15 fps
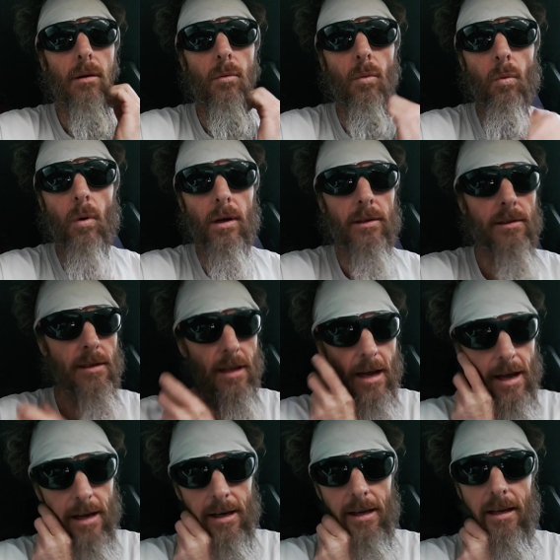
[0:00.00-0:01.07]
was
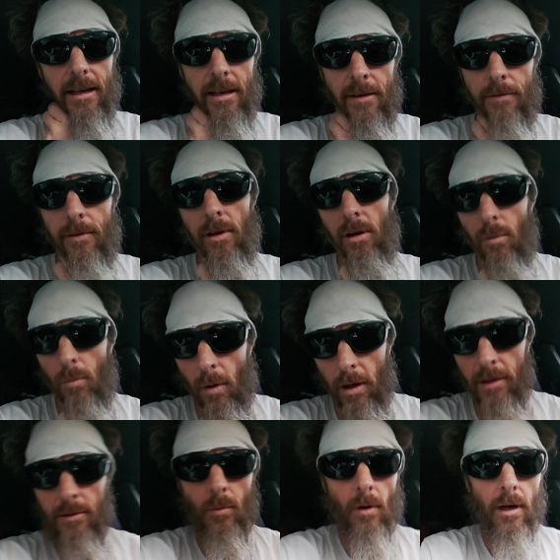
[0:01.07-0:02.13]
like, if there
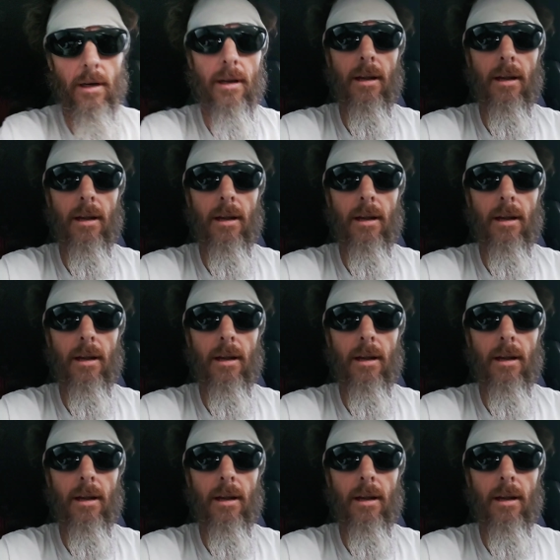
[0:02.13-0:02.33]
was one.